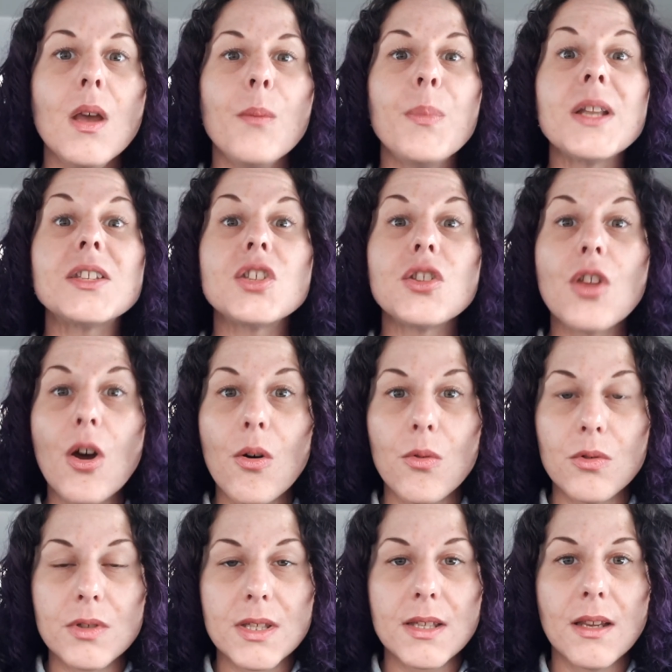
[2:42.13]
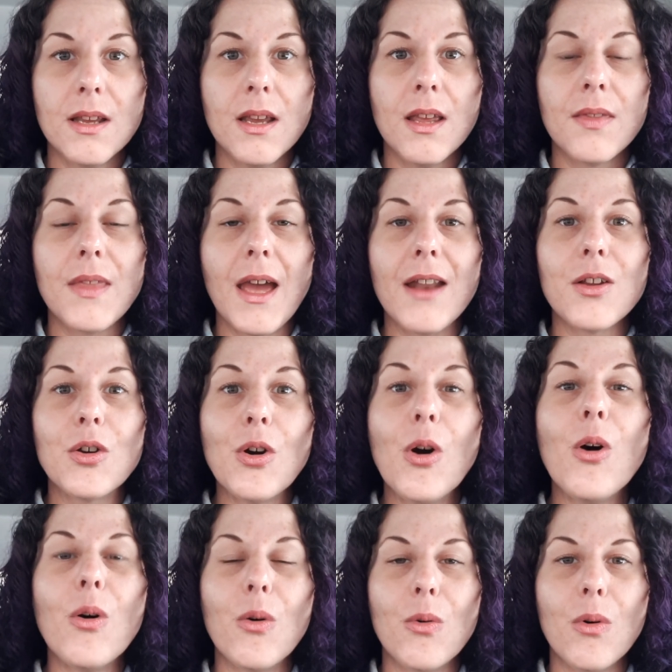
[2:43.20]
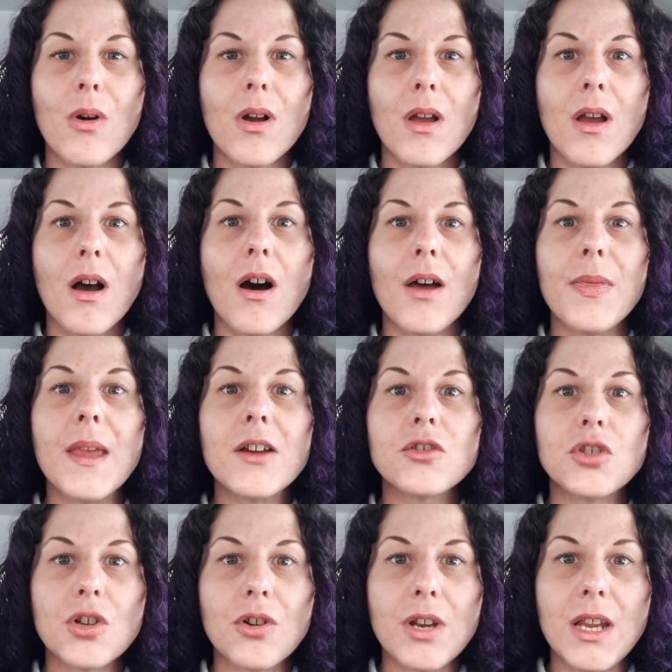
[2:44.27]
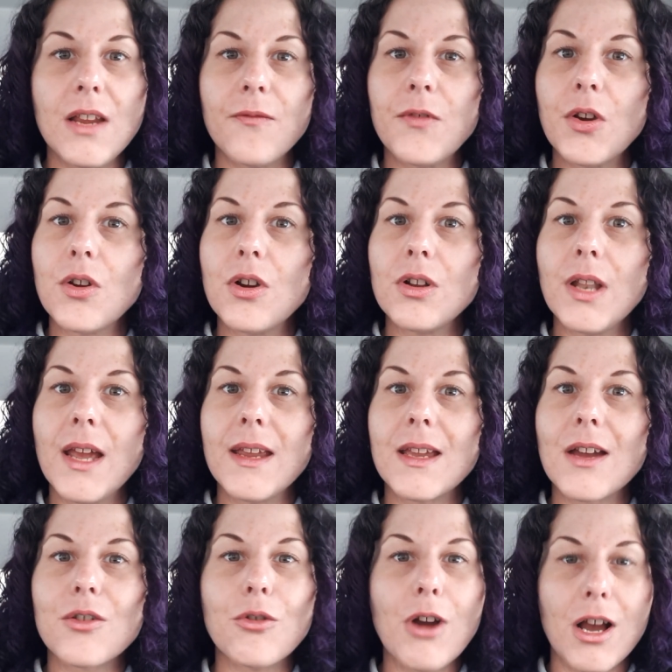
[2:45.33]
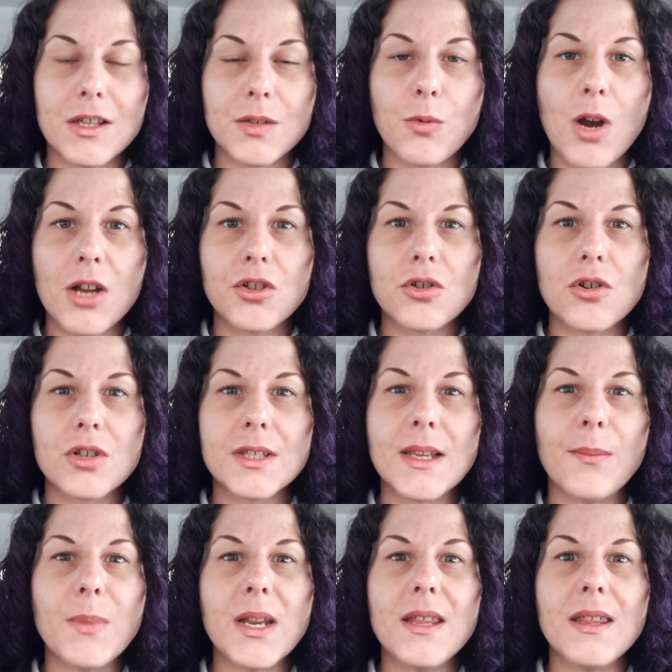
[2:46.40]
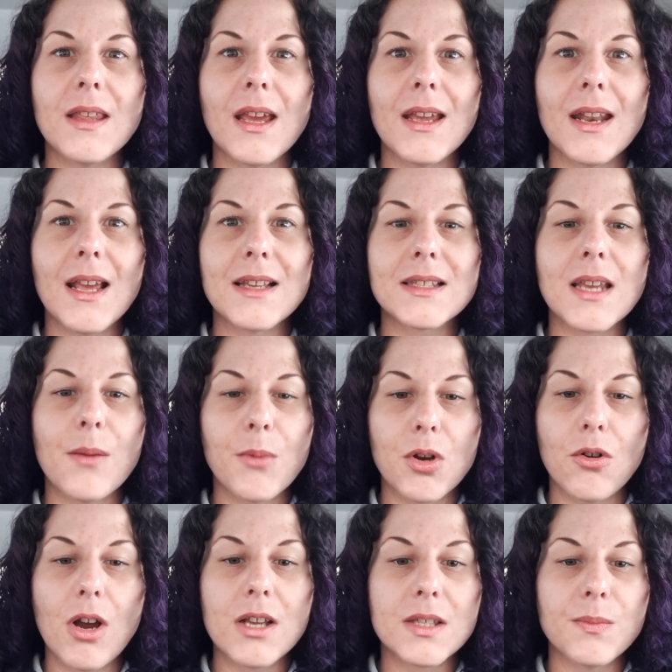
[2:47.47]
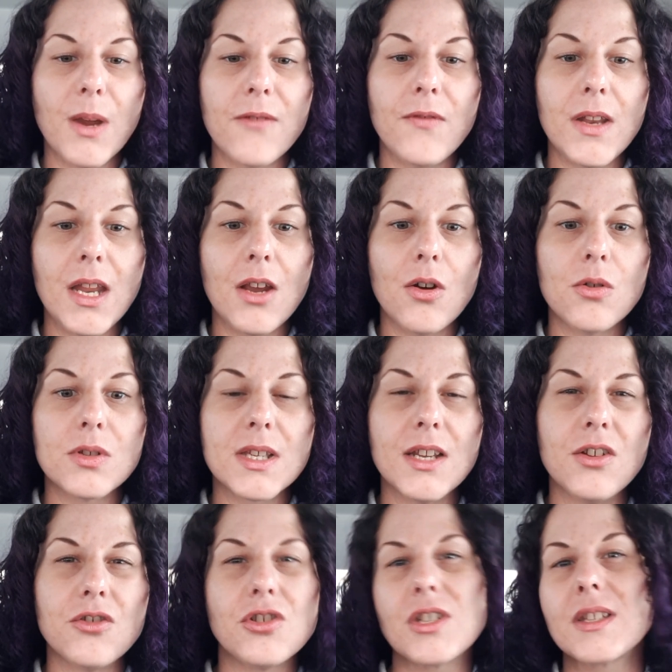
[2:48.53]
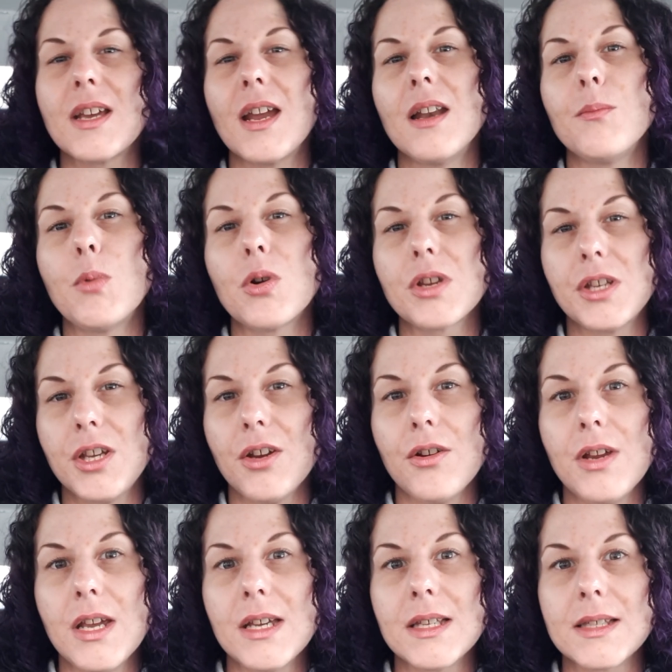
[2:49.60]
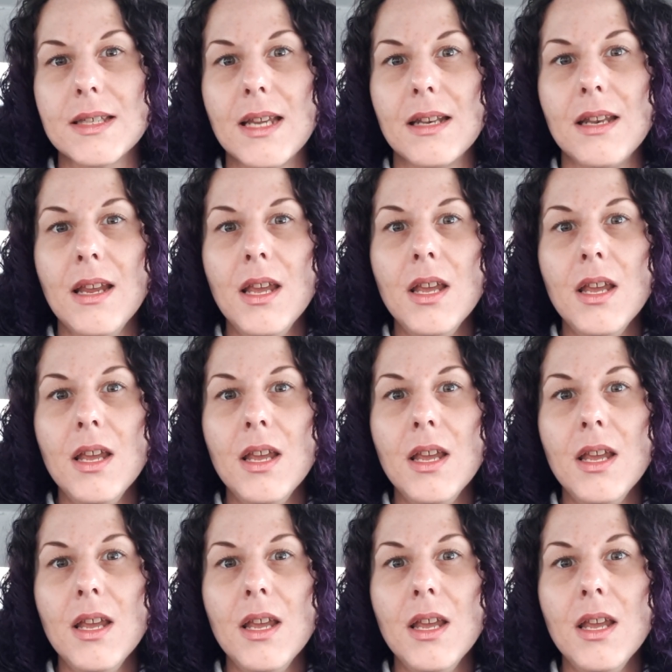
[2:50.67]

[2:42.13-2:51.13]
But to those that go on their journey, if you're like a cross watcher or somebody that has come across my videos and you're just kind of more curious and